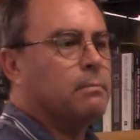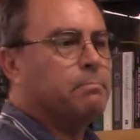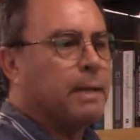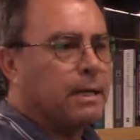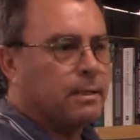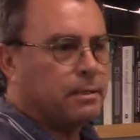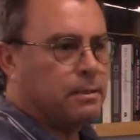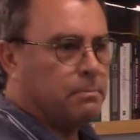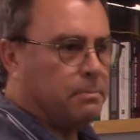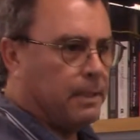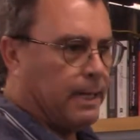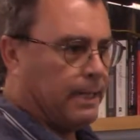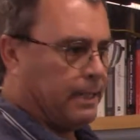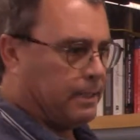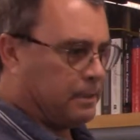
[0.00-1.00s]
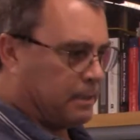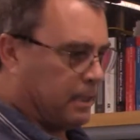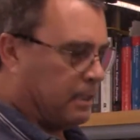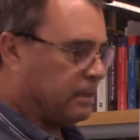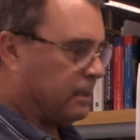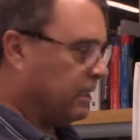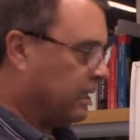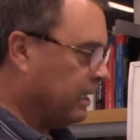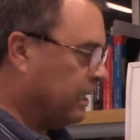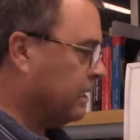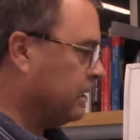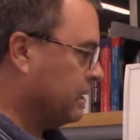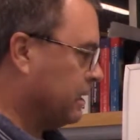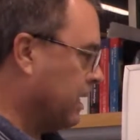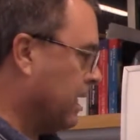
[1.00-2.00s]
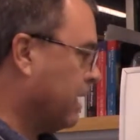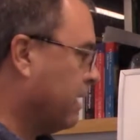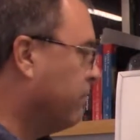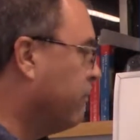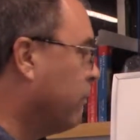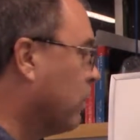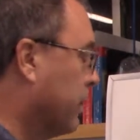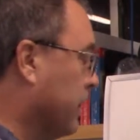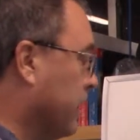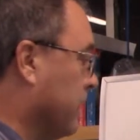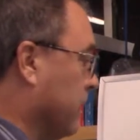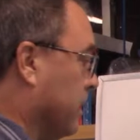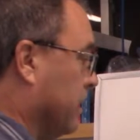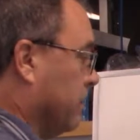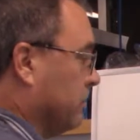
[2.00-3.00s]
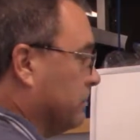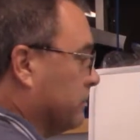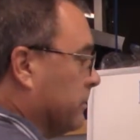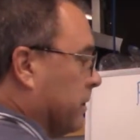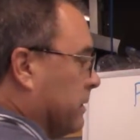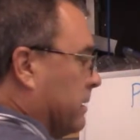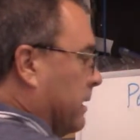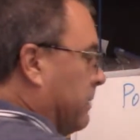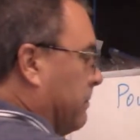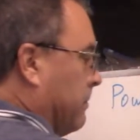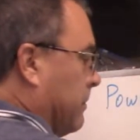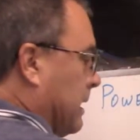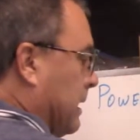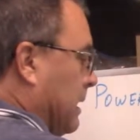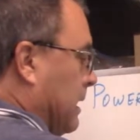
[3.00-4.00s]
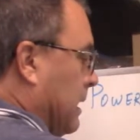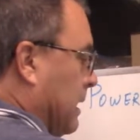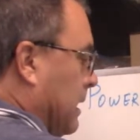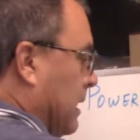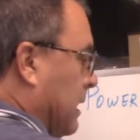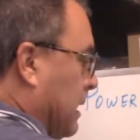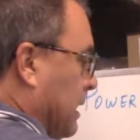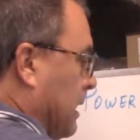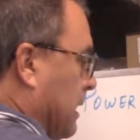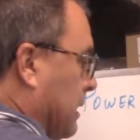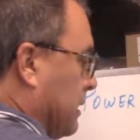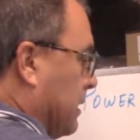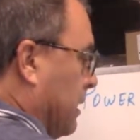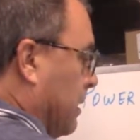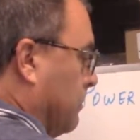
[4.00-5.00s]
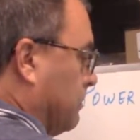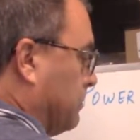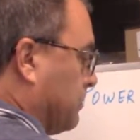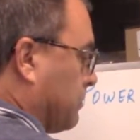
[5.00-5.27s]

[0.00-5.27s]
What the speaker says: power supply that says it is neg48. Okay, so